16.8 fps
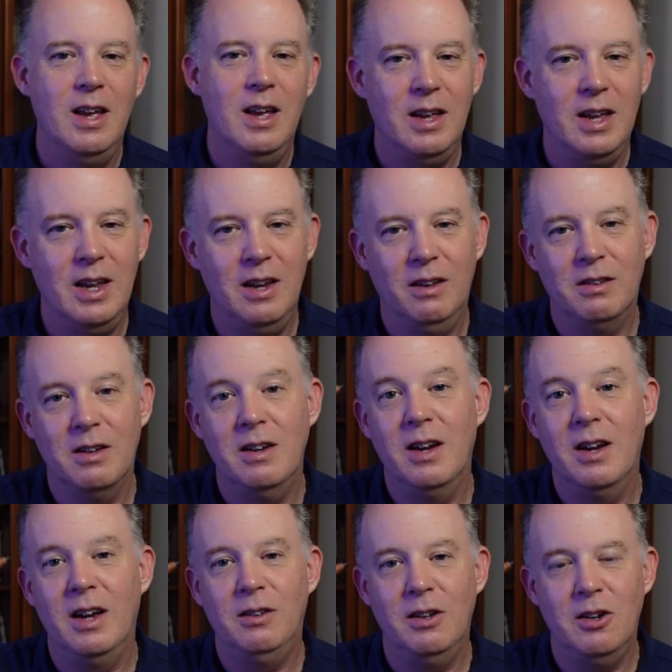is a
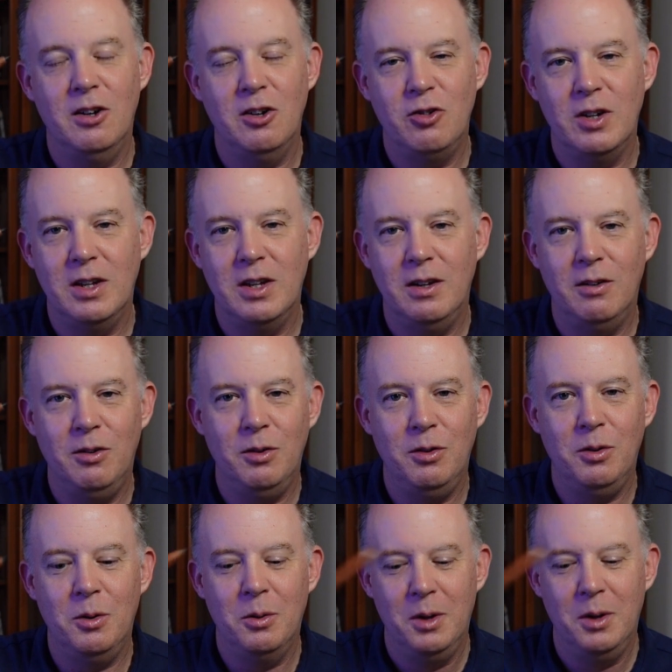nice addition
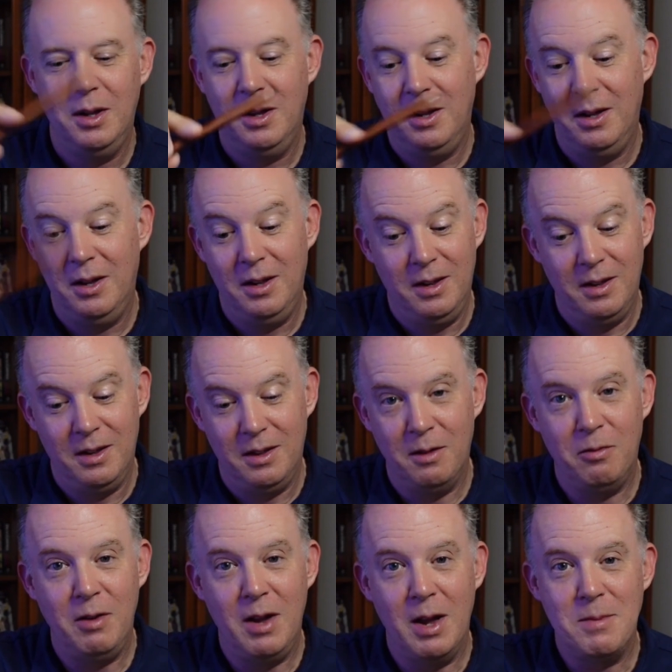to the
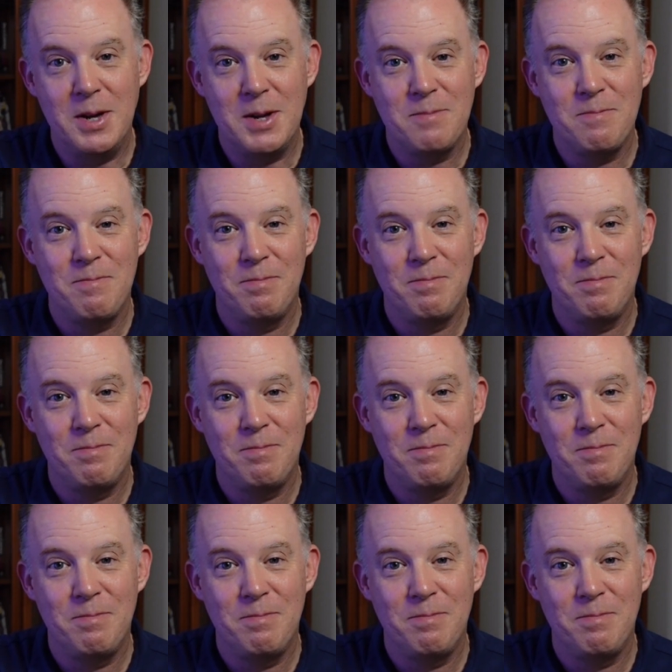family.